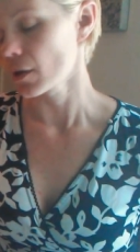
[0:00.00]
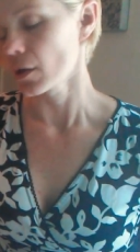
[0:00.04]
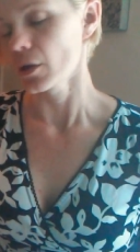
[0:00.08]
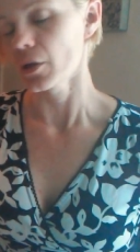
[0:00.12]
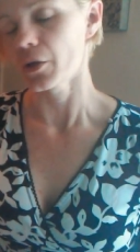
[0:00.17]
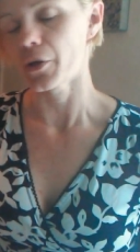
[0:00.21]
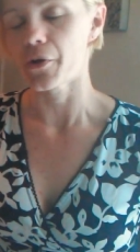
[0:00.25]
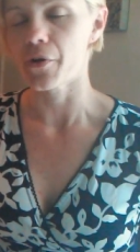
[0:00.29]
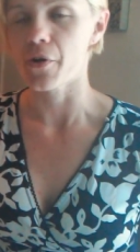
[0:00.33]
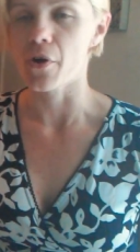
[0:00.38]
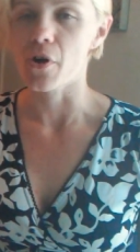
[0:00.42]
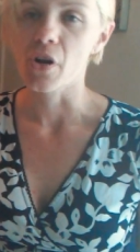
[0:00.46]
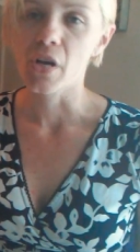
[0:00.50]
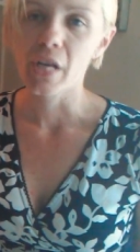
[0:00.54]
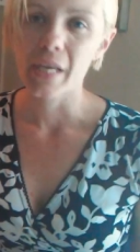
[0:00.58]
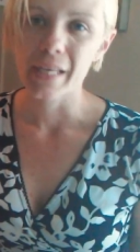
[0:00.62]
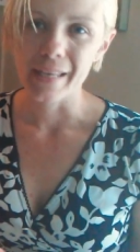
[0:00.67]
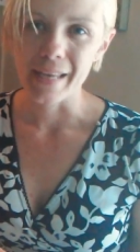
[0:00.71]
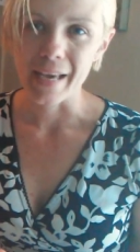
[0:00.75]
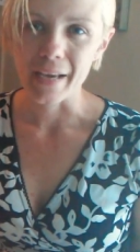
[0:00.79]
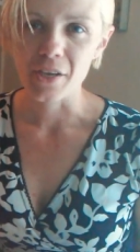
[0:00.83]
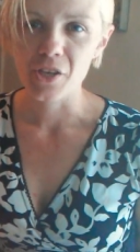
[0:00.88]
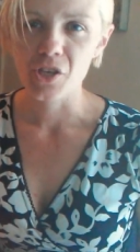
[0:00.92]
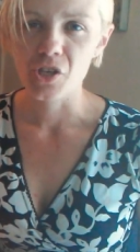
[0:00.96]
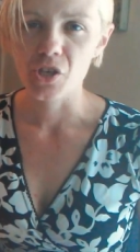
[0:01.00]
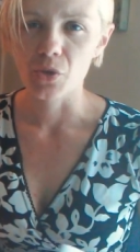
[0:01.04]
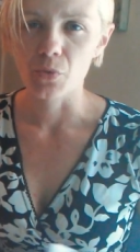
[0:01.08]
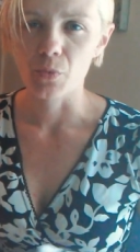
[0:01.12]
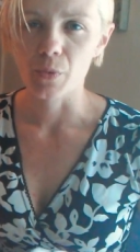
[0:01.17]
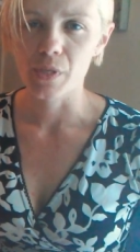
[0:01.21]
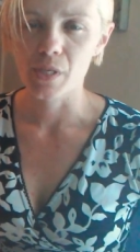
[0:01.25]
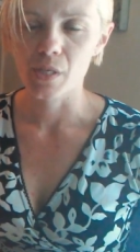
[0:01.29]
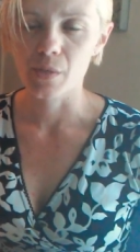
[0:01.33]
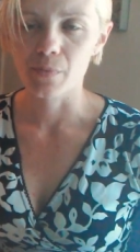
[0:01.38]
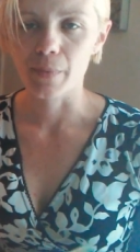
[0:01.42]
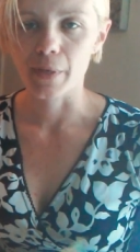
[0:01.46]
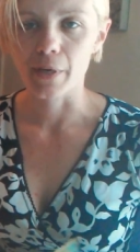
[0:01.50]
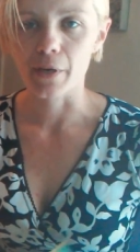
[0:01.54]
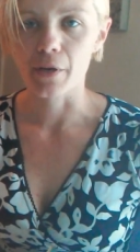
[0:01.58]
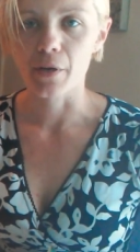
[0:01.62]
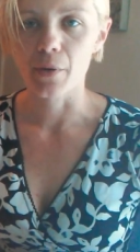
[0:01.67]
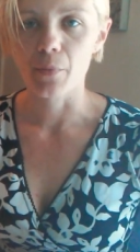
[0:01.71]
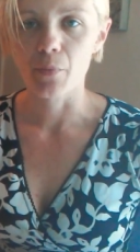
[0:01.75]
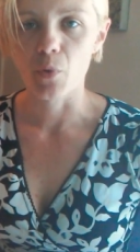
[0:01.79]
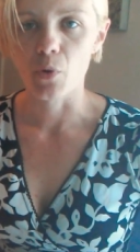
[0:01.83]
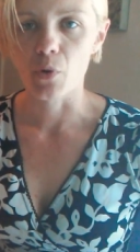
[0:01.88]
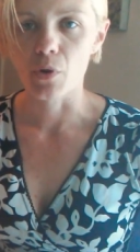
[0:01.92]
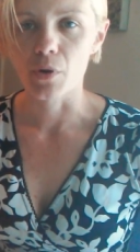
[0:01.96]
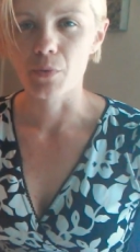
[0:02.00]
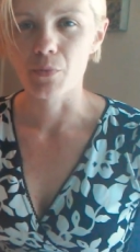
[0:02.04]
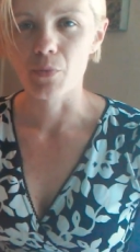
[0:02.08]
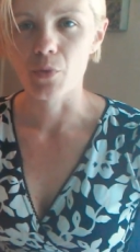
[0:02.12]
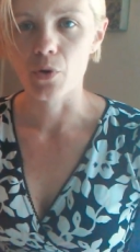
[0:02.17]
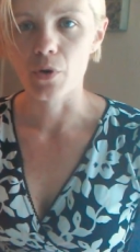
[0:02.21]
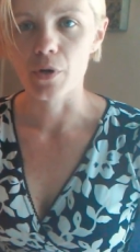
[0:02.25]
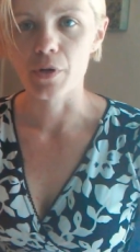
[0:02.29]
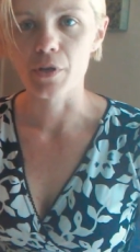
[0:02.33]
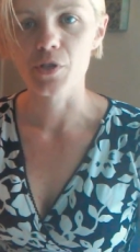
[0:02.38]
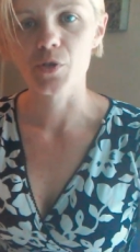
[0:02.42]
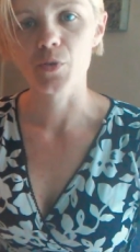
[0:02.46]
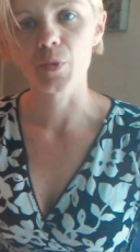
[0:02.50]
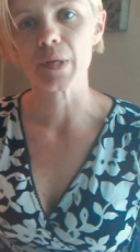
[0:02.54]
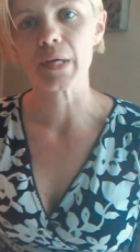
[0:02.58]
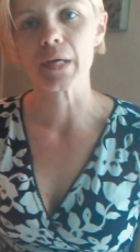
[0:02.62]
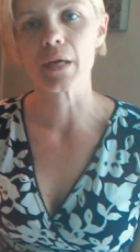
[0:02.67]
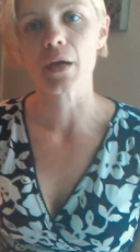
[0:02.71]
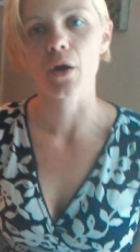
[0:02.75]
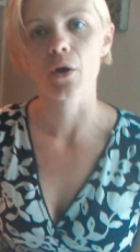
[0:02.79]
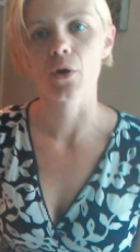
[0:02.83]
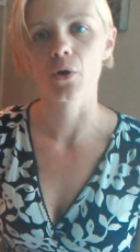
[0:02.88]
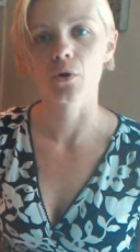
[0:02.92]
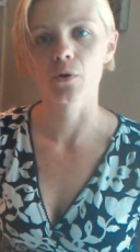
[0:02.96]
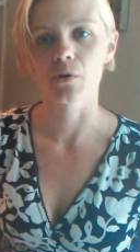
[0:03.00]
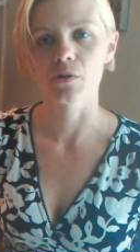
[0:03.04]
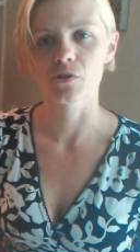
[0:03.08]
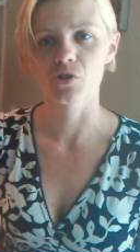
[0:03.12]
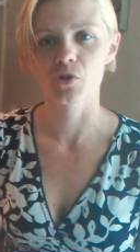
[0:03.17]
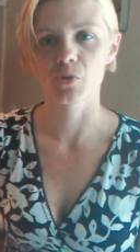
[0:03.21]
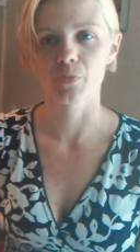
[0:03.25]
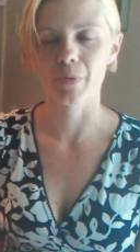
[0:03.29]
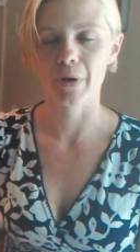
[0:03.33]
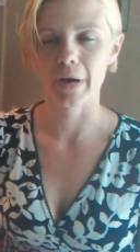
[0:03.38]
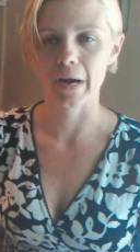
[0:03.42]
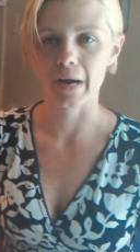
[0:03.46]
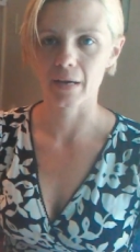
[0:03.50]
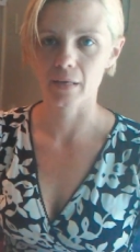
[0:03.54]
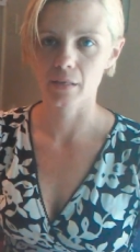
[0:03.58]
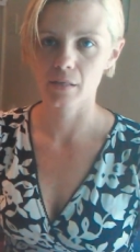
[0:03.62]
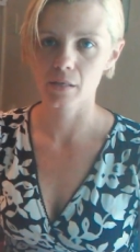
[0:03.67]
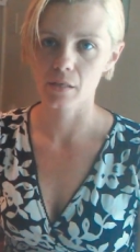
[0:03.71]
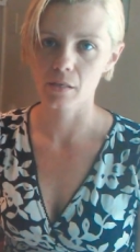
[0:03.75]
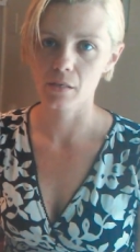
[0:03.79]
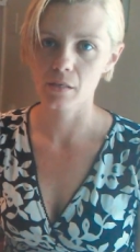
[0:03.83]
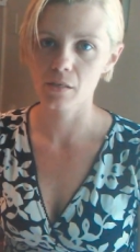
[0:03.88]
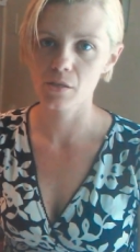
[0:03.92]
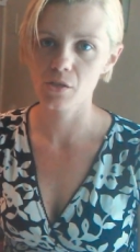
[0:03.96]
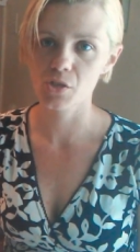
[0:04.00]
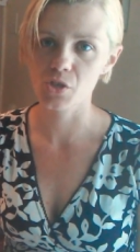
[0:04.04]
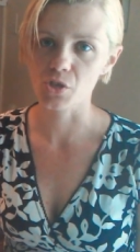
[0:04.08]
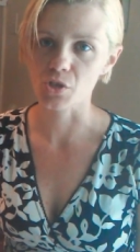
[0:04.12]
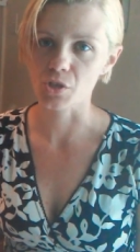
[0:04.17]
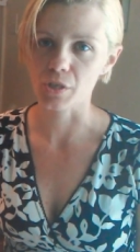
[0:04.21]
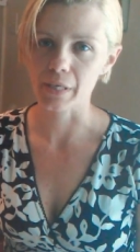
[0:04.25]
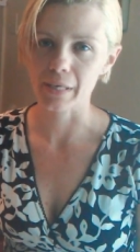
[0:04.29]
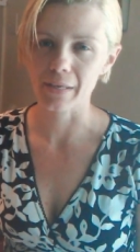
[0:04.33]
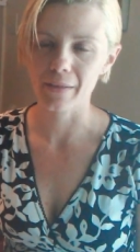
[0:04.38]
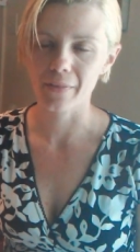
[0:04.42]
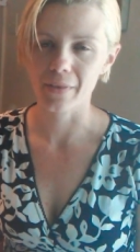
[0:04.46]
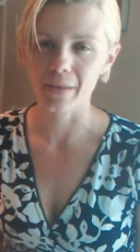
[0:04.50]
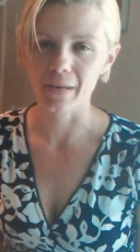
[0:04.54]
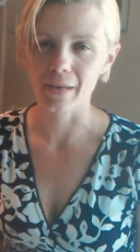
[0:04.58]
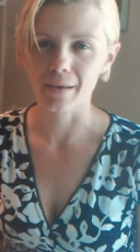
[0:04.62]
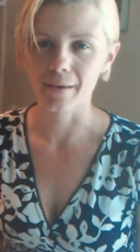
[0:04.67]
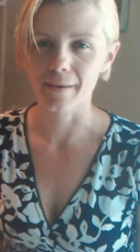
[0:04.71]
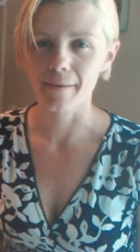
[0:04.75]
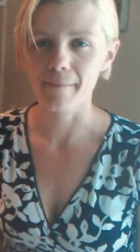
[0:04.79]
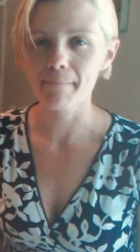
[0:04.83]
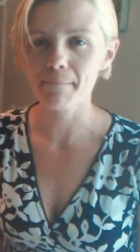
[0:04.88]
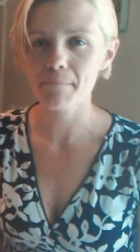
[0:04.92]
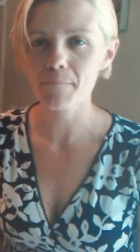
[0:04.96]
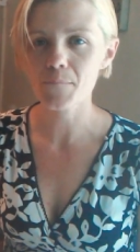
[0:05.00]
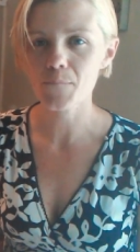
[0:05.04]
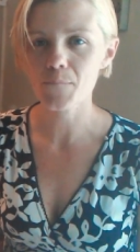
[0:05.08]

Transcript: learn our connection with spirit more and more as we go, as you practice, strengthen it,